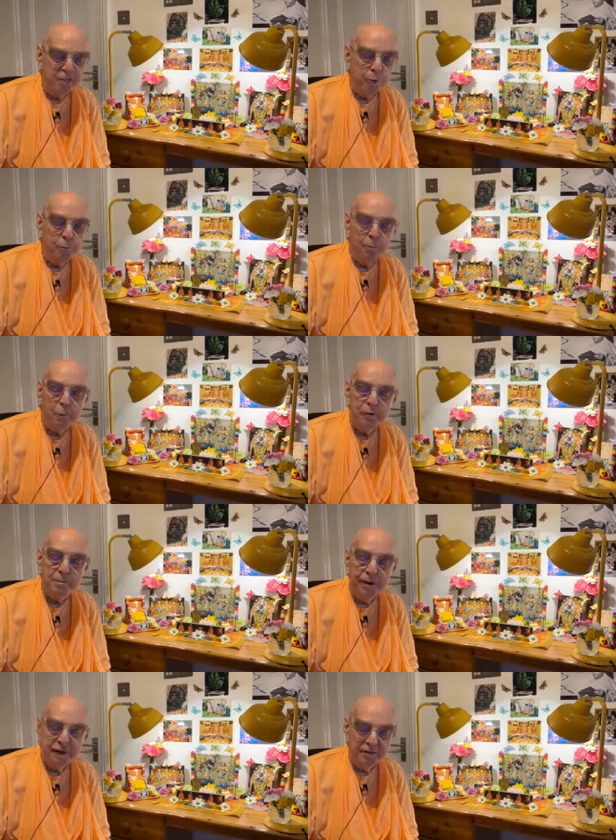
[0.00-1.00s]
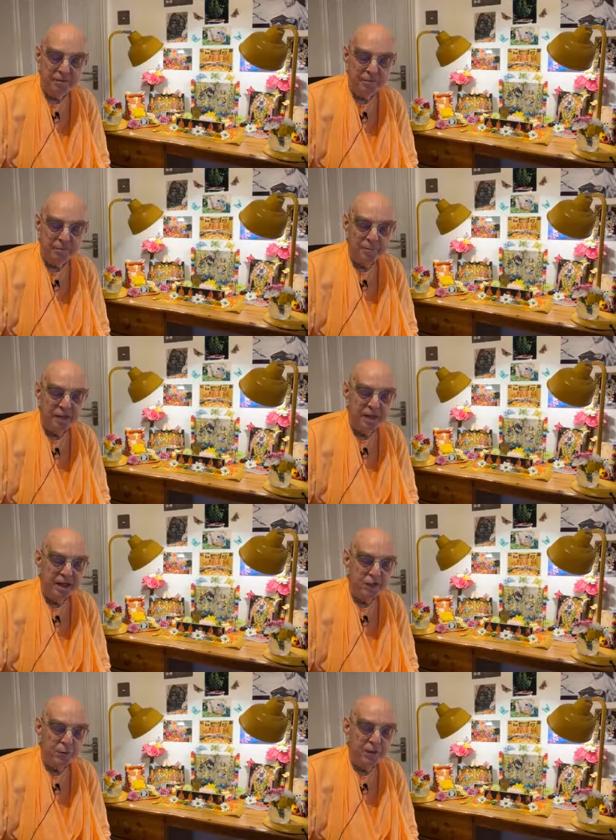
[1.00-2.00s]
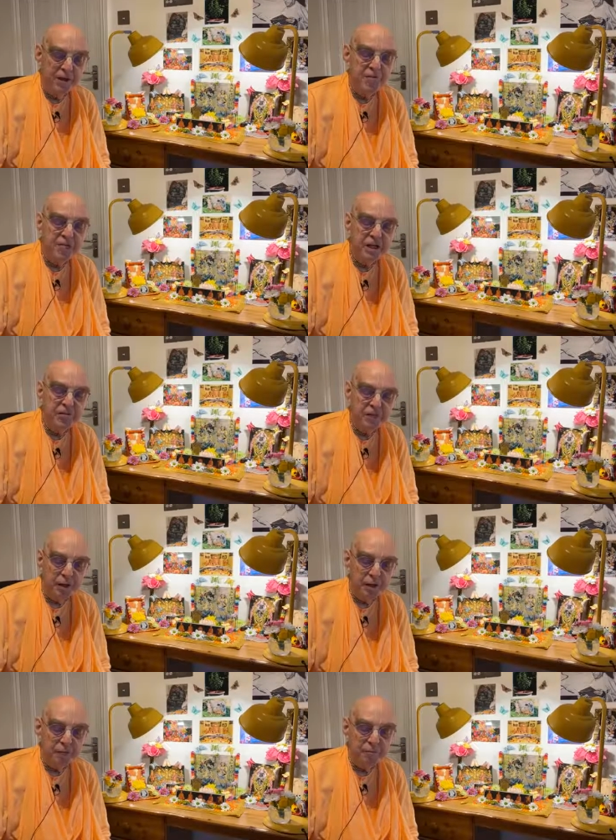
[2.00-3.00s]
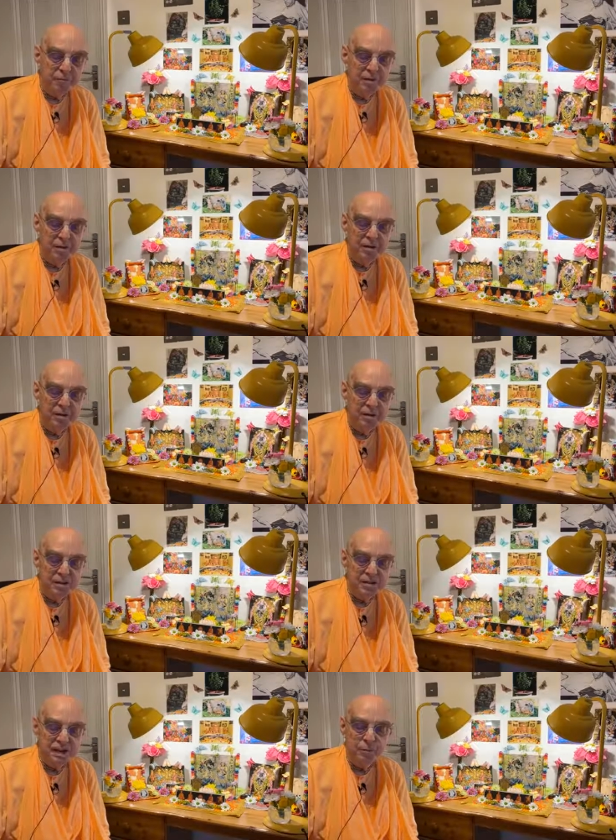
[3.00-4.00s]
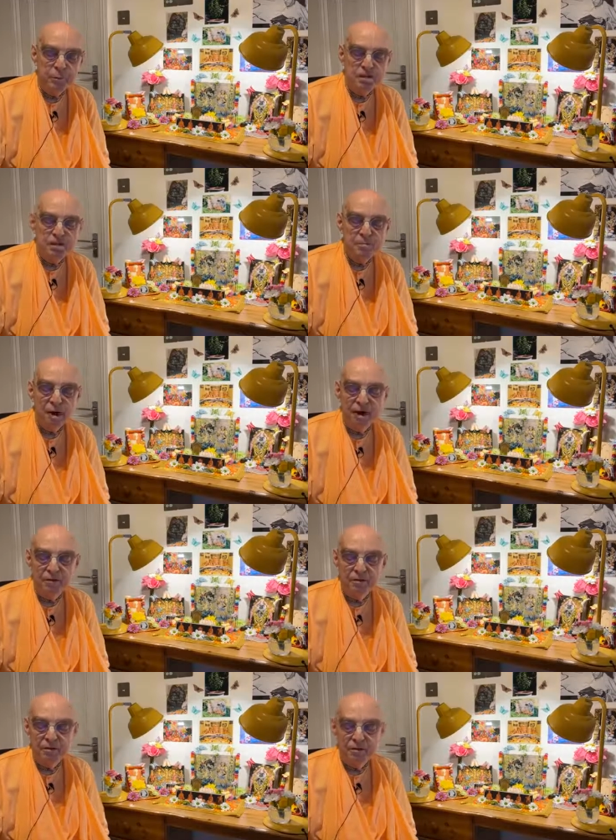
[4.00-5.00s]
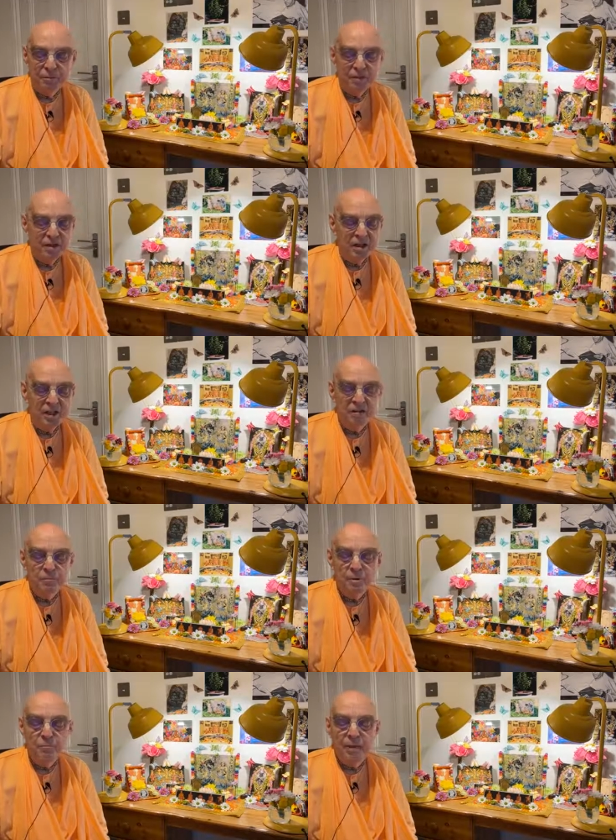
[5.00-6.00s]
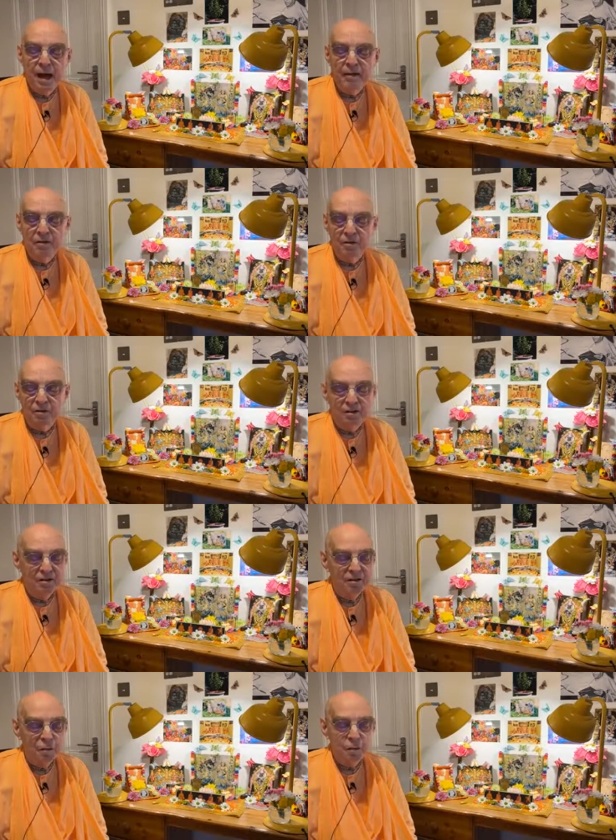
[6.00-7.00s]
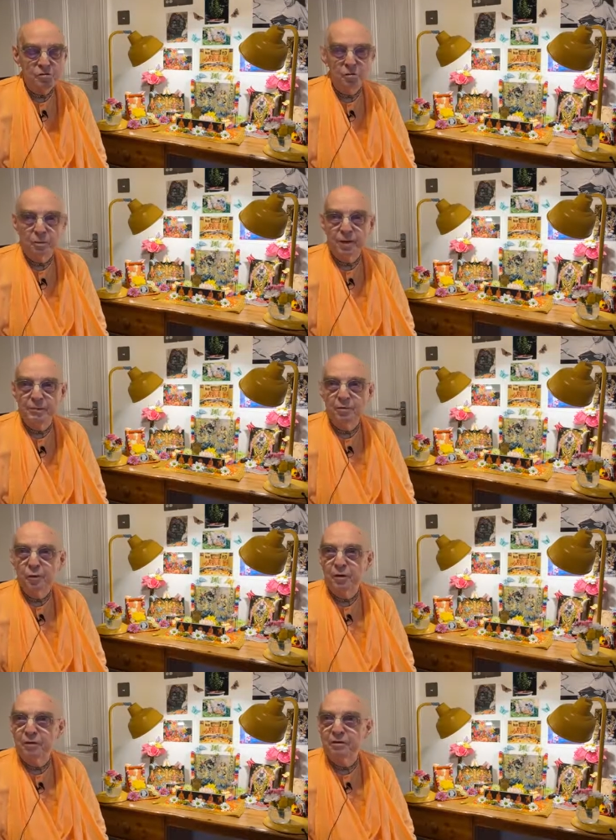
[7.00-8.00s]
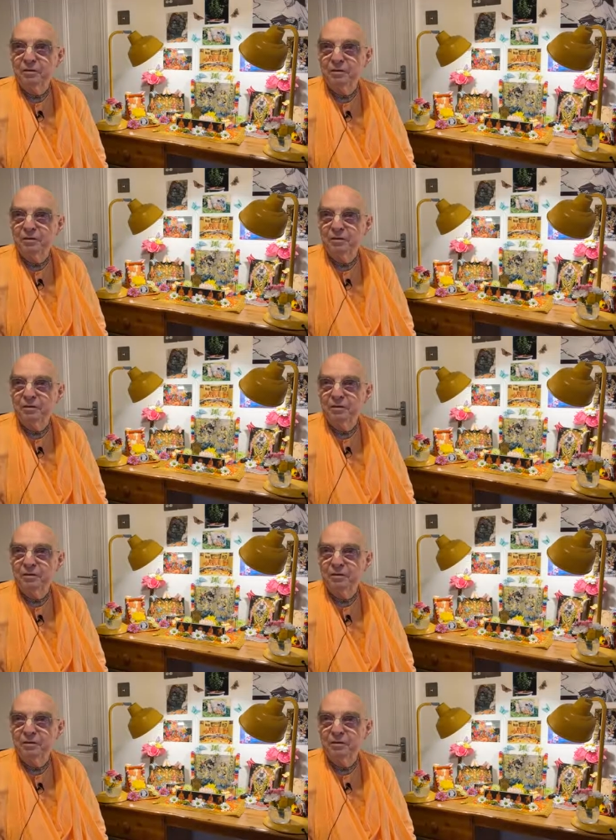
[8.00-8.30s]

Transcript: a low-born man and to make fun of him, he said with a smile, Give me battle, O Supreme Lord.